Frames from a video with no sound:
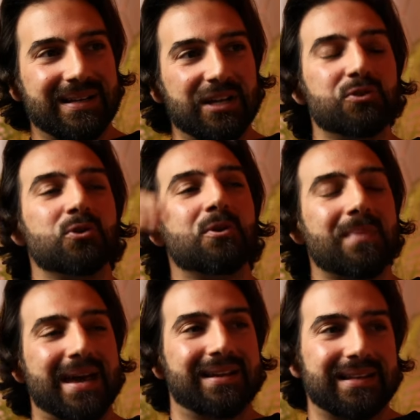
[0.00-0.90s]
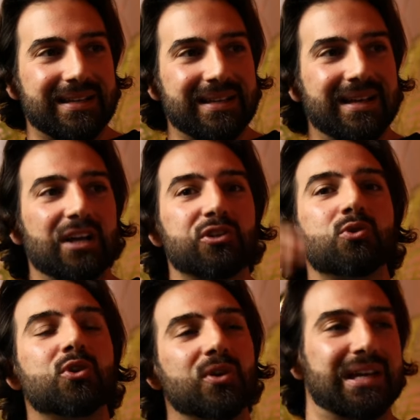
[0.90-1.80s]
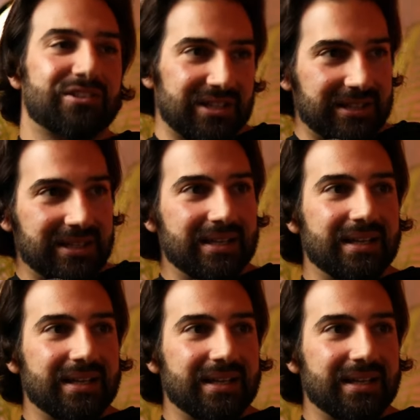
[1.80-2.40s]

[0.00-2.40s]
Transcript: a new humanity, a new creation.